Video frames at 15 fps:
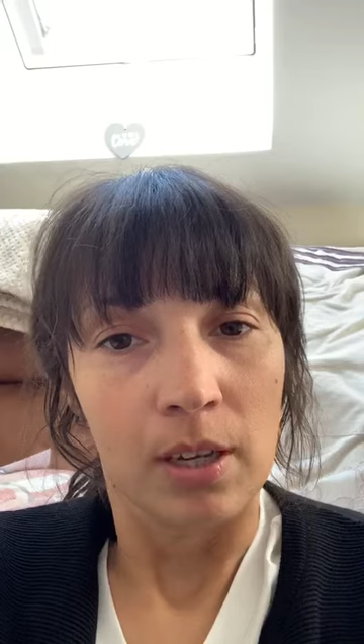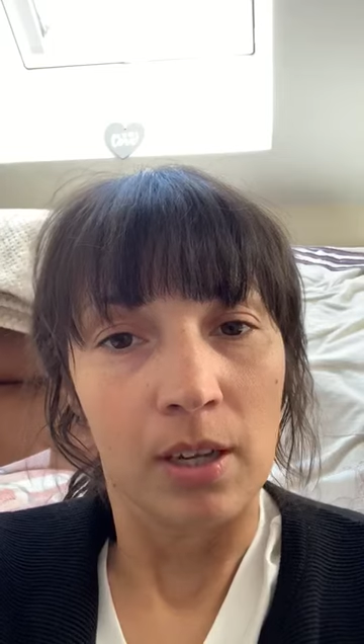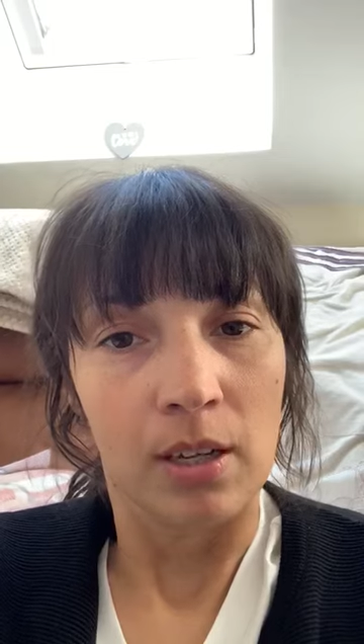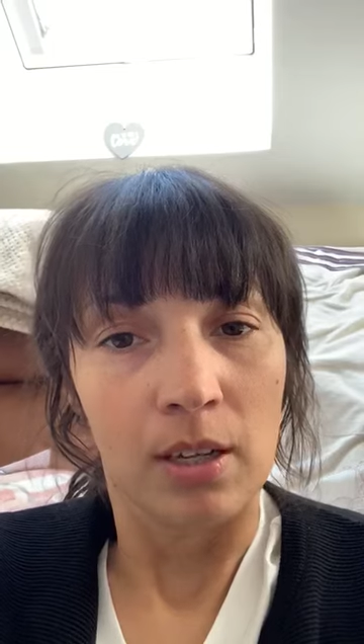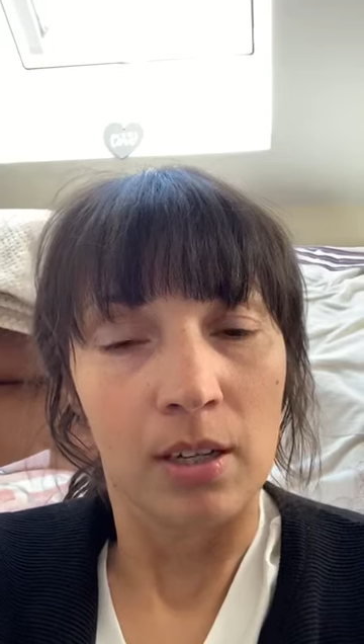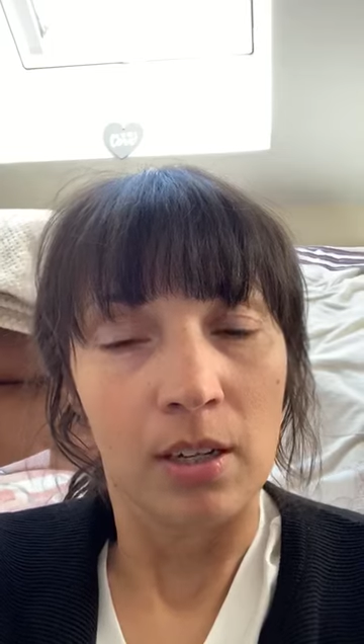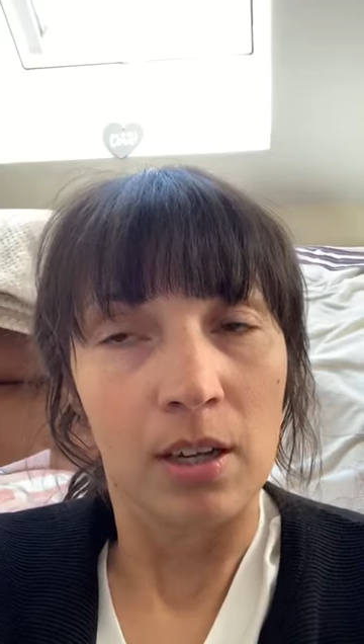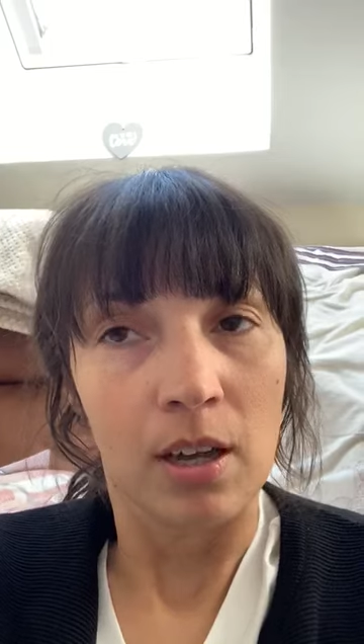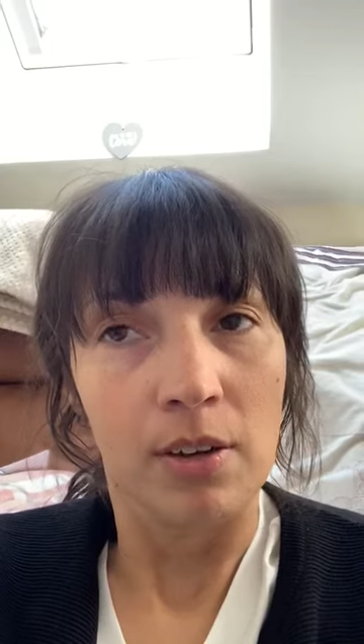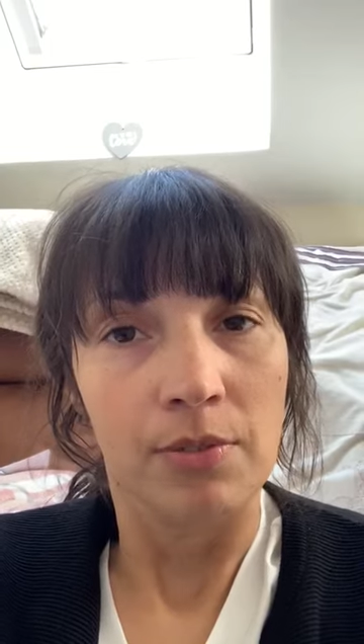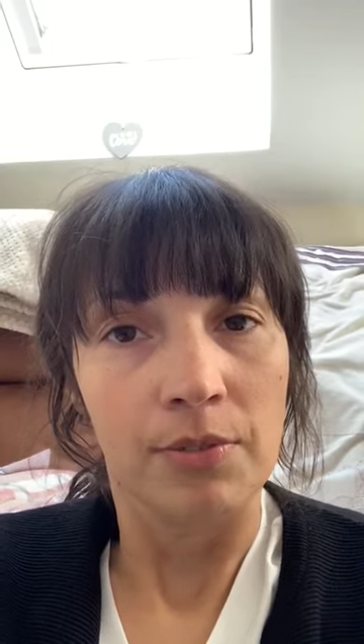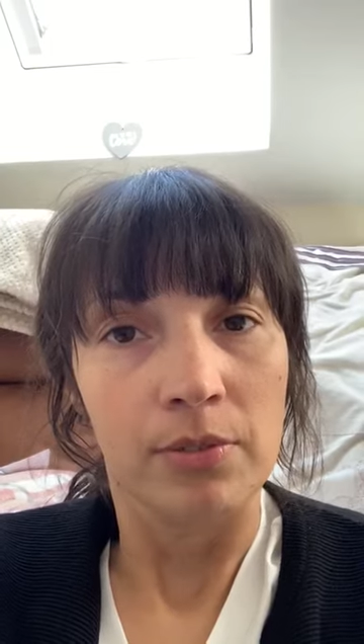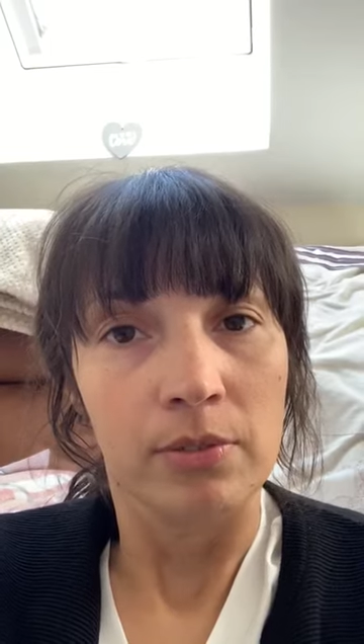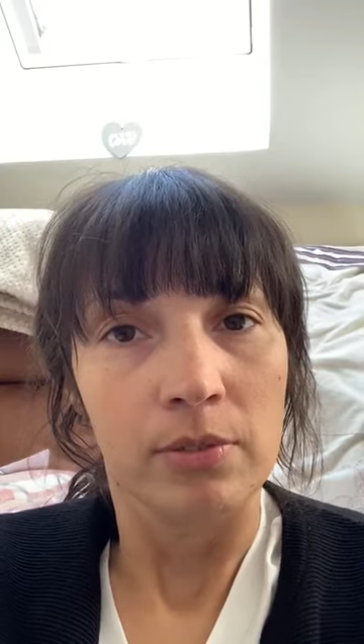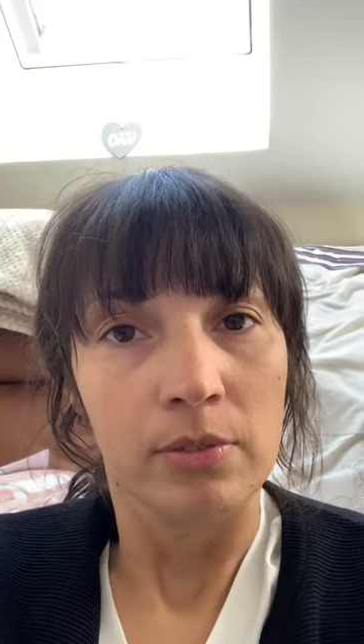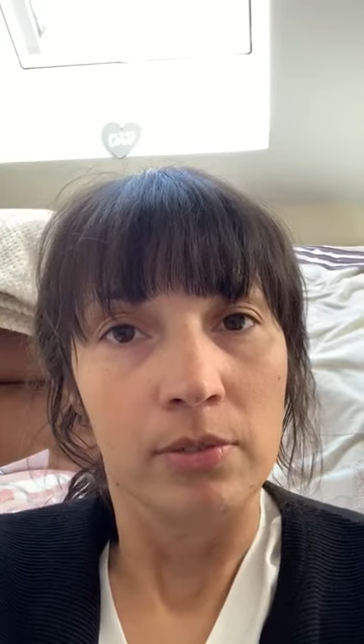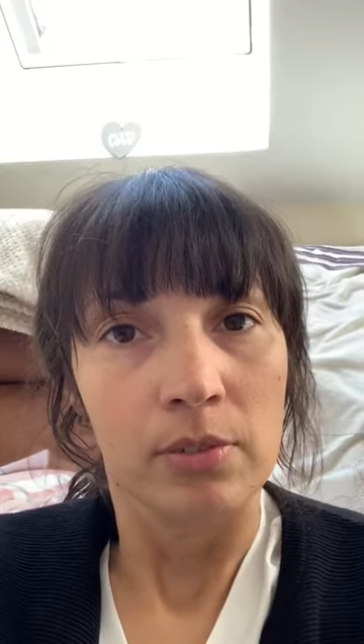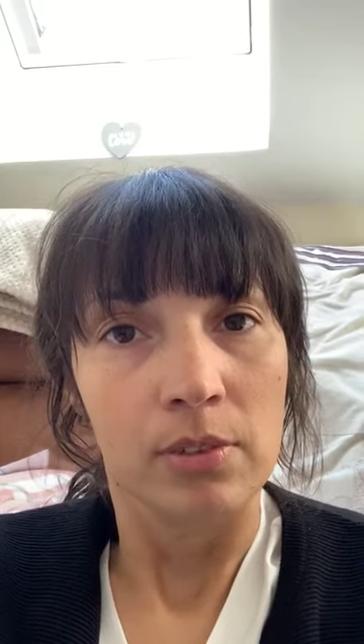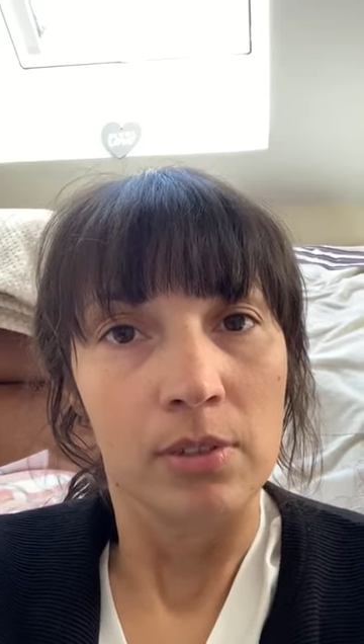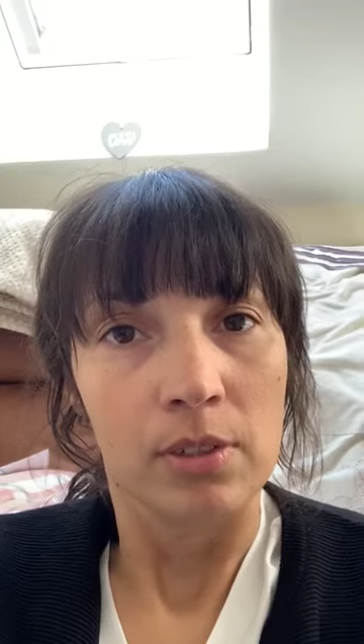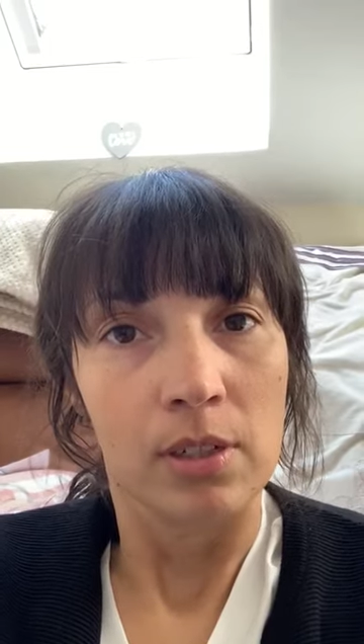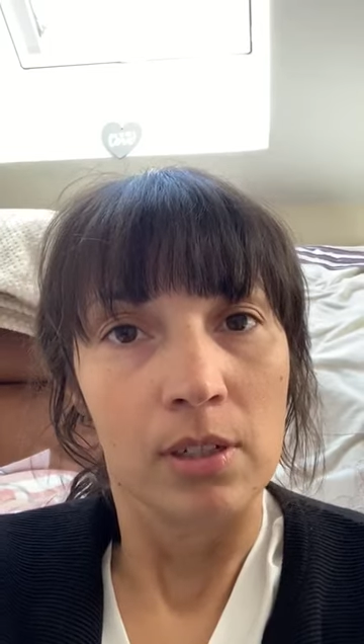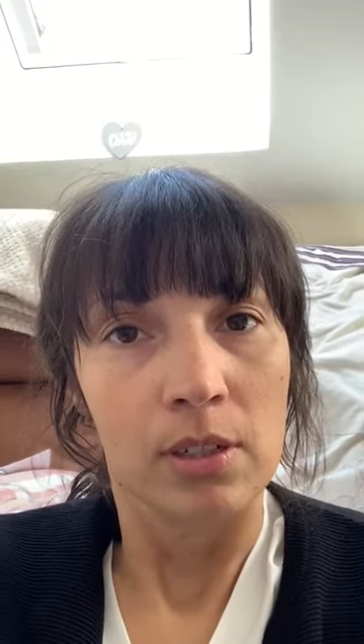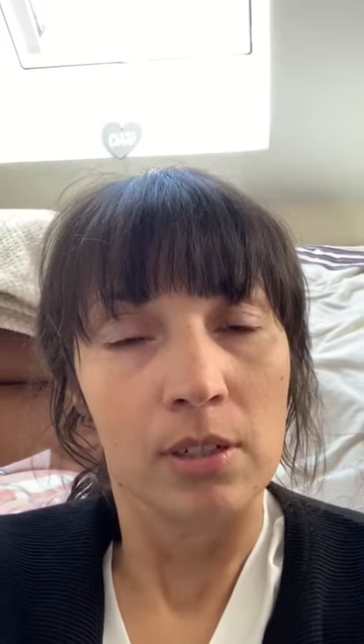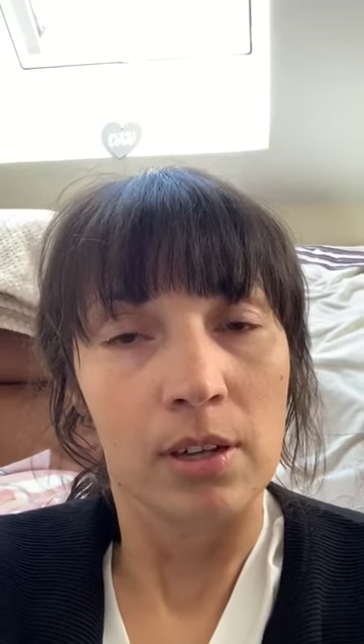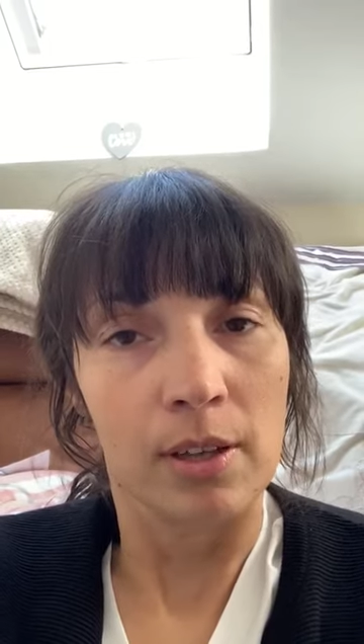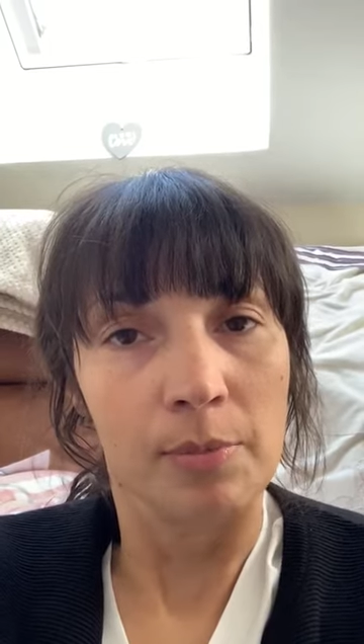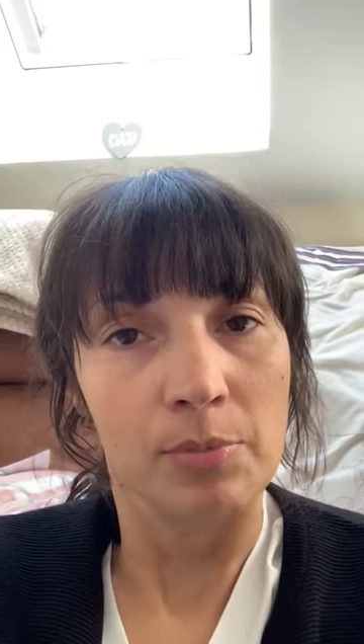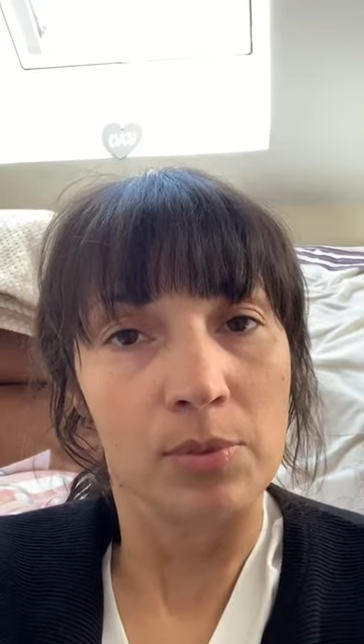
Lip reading: And I have let